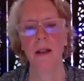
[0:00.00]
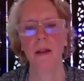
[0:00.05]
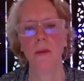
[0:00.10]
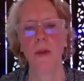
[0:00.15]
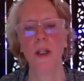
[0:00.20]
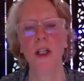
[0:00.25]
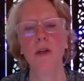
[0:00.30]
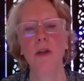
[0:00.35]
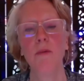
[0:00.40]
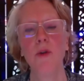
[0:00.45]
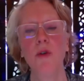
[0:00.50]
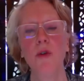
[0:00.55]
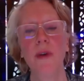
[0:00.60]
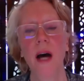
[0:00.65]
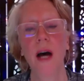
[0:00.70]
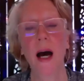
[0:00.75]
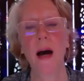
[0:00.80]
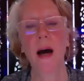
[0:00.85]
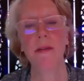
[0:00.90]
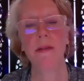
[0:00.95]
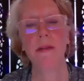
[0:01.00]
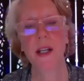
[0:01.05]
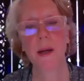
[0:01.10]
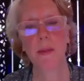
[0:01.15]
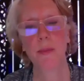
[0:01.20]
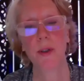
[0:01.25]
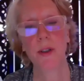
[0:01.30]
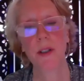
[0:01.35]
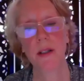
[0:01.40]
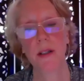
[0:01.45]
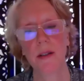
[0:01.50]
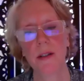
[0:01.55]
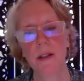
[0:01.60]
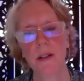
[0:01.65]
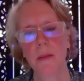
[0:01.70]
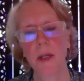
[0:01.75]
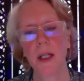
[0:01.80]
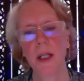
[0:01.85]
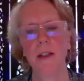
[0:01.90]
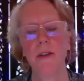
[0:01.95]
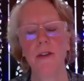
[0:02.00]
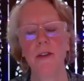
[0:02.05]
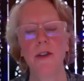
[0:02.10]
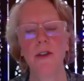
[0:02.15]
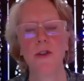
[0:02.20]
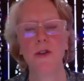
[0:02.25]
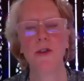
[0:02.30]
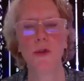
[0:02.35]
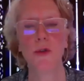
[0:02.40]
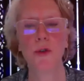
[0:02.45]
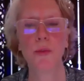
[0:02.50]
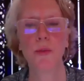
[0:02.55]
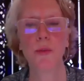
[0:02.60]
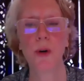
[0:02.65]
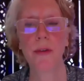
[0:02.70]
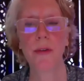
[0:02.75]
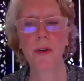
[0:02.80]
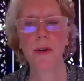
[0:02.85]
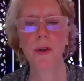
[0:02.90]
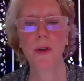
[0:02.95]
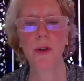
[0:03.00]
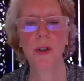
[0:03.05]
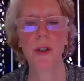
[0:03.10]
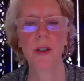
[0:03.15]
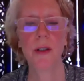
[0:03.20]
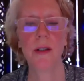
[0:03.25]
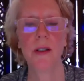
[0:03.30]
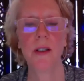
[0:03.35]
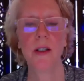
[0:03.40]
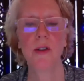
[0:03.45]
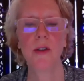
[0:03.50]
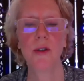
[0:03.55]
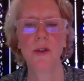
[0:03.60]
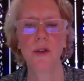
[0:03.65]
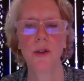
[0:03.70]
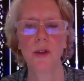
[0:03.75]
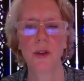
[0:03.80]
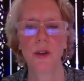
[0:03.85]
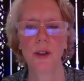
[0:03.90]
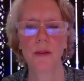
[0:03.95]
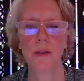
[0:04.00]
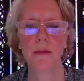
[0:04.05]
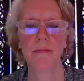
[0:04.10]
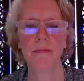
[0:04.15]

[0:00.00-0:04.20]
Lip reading: we can move out of separatism and into true brotherhood and sisterhood.